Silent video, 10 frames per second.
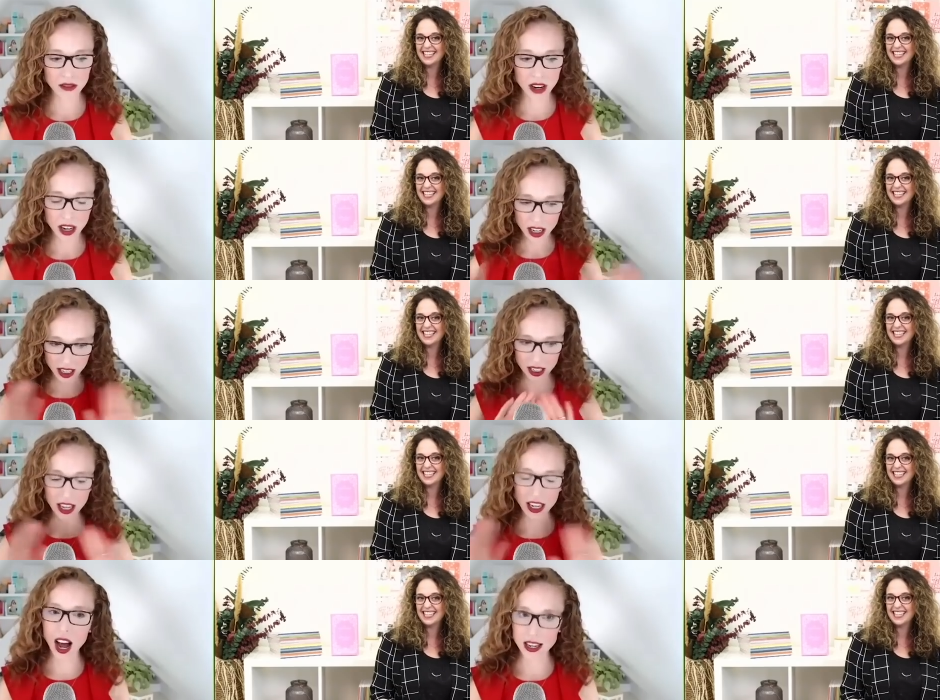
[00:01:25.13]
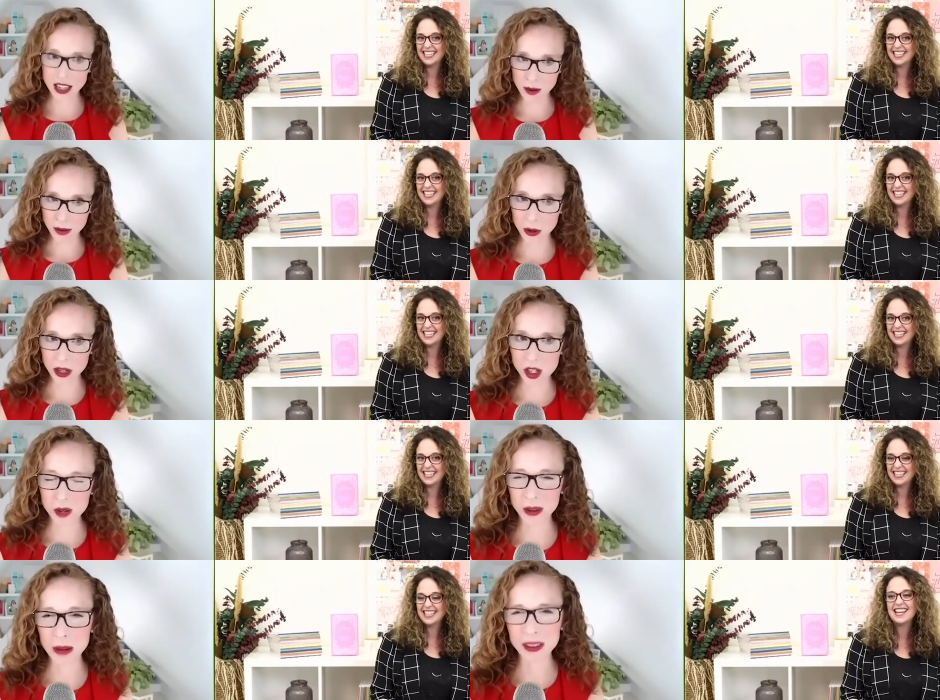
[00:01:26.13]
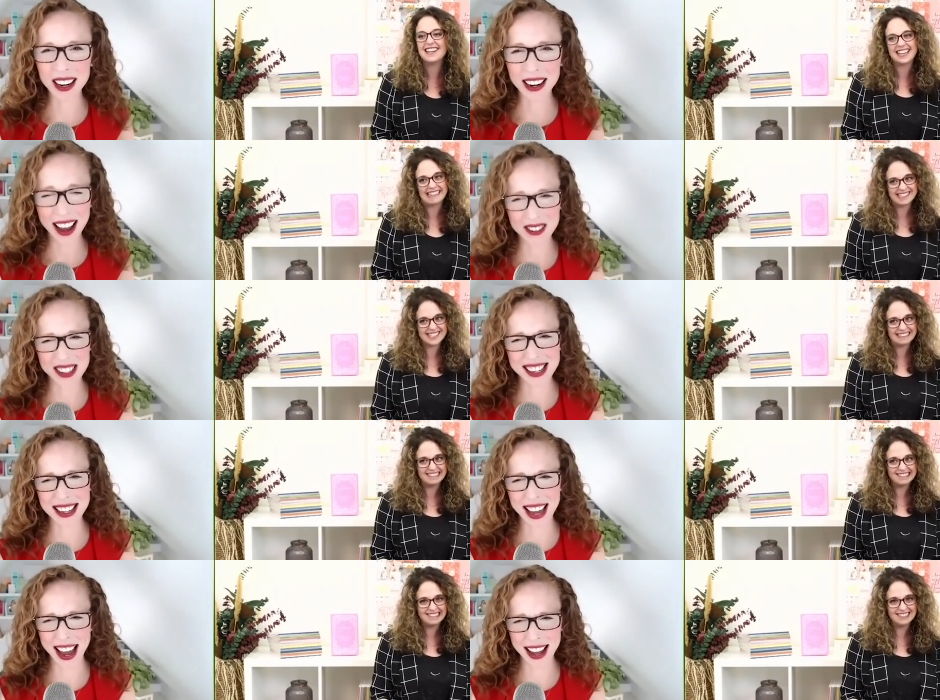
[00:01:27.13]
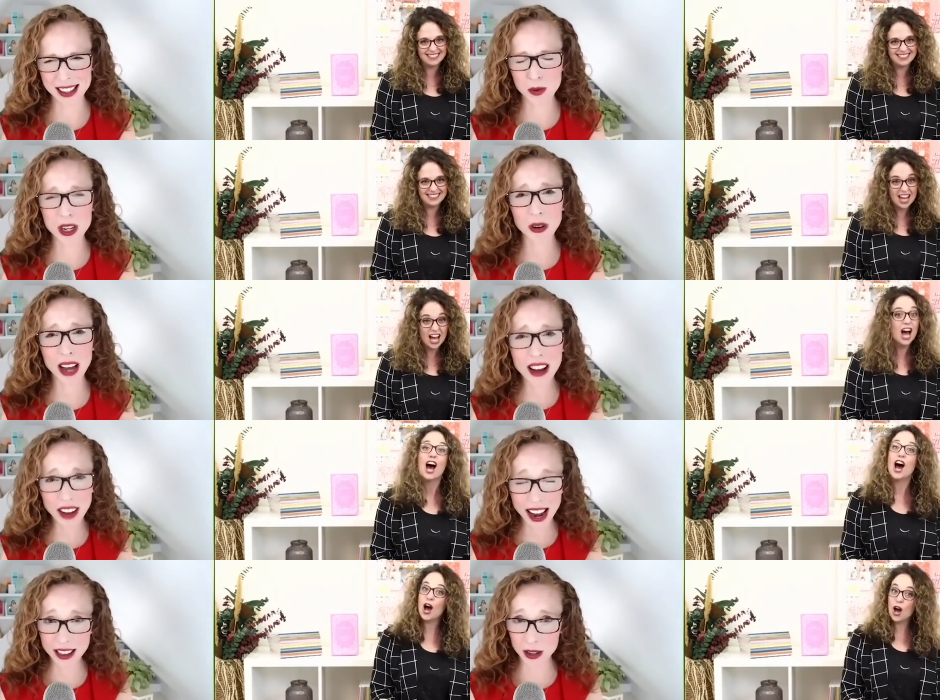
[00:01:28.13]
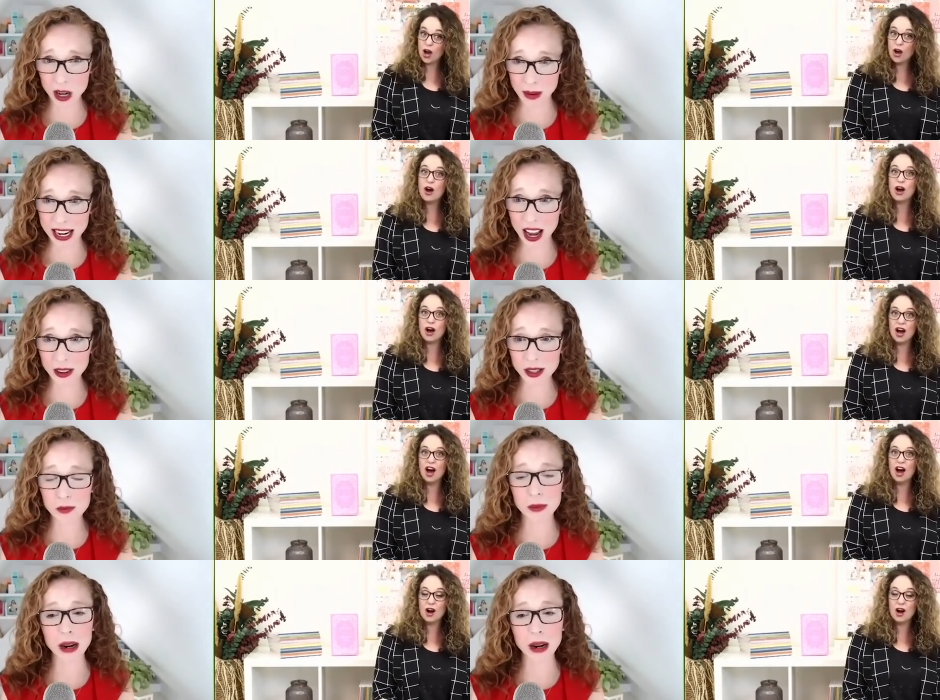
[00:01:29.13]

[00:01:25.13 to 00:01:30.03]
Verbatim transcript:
Speaker 1: very like hot topic question, but I'm gonna have to say cats. We don't have either in my house, but